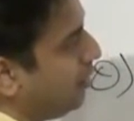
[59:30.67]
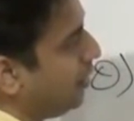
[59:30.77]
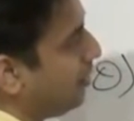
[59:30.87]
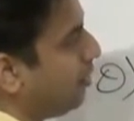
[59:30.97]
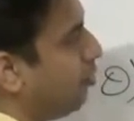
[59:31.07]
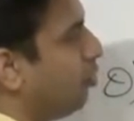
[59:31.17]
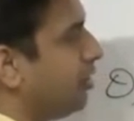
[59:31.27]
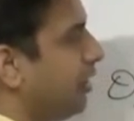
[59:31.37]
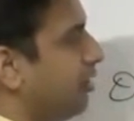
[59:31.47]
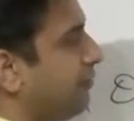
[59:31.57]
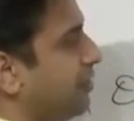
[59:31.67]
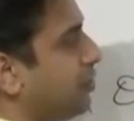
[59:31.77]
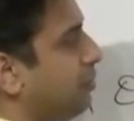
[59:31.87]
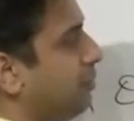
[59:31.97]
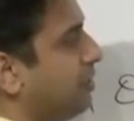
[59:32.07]
and then hold theta fixed,
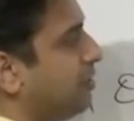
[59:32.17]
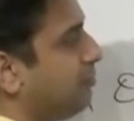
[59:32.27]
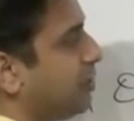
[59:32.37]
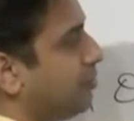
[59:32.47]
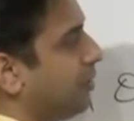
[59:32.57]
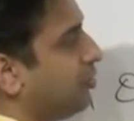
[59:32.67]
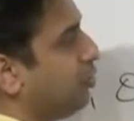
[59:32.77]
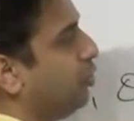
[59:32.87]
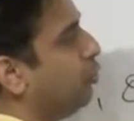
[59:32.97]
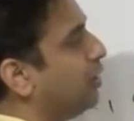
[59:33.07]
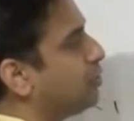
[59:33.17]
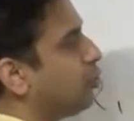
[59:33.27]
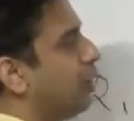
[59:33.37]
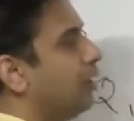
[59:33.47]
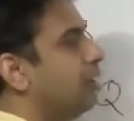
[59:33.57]
optimize it with respect to Q, and
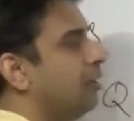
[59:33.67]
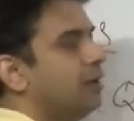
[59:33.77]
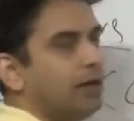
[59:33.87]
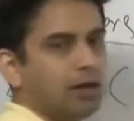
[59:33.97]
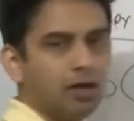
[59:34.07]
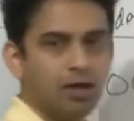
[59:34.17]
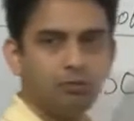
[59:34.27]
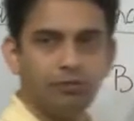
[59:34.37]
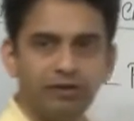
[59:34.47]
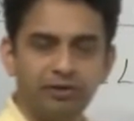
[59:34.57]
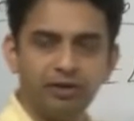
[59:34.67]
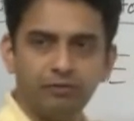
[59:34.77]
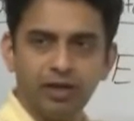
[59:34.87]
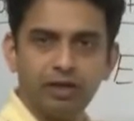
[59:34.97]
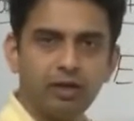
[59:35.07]
so on, uh, where we are
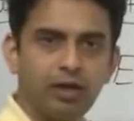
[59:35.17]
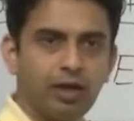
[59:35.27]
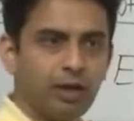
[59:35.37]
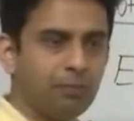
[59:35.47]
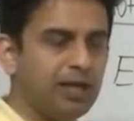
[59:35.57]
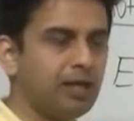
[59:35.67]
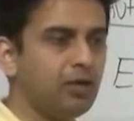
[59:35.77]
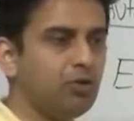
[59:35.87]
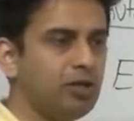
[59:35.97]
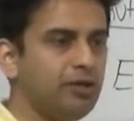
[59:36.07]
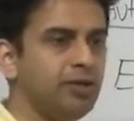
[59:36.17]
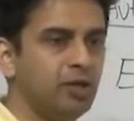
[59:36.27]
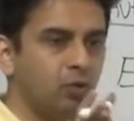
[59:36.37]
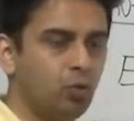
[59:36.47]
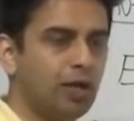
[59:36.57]
we are uh, updating only
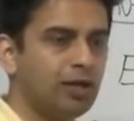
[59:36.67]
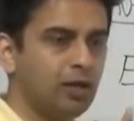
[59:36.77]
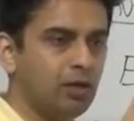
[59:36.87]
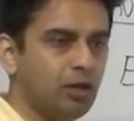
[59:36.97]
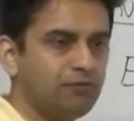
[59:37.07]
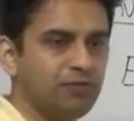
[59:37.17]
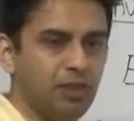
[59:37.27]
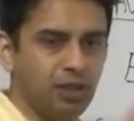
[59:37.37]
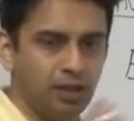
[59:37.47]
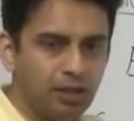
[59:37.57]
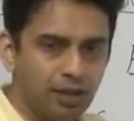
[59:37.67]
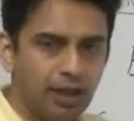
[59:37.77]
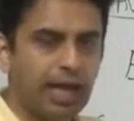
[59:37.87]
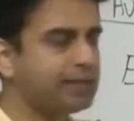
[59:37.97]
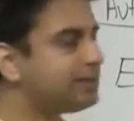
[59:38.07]
one of the
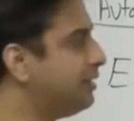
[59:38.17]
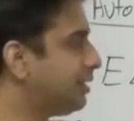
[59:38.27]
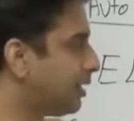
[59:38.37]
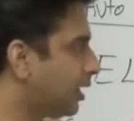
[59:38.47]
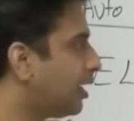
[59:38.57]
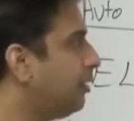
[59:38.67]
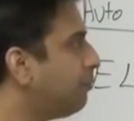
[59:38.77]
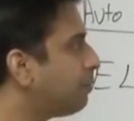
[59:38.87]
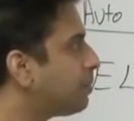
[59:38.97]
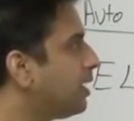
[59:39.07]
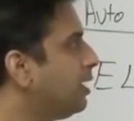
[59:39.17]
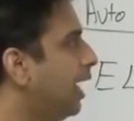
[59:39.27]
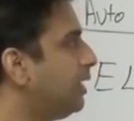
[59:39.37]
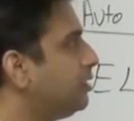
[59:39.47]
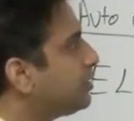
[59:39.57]
axes at a time,
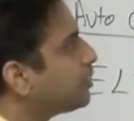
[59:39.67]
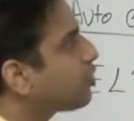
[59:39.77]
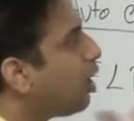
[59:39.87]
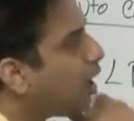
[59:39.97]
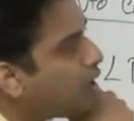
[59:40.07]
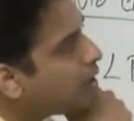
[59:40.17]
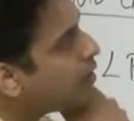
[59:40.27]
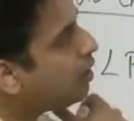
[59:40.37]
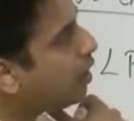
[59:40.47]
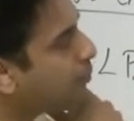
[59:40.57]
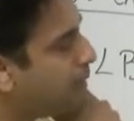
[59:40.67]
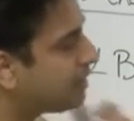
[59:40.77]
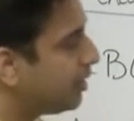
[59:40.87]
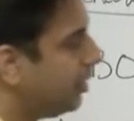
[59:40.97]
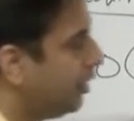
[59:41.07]
and this is called uh,
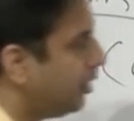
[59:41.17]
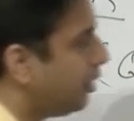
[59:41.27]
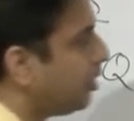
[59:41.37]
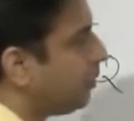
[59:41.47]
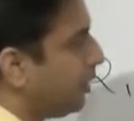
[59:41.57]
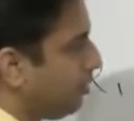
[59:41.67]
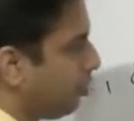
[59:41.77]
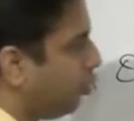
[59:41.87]
basically uh, uh,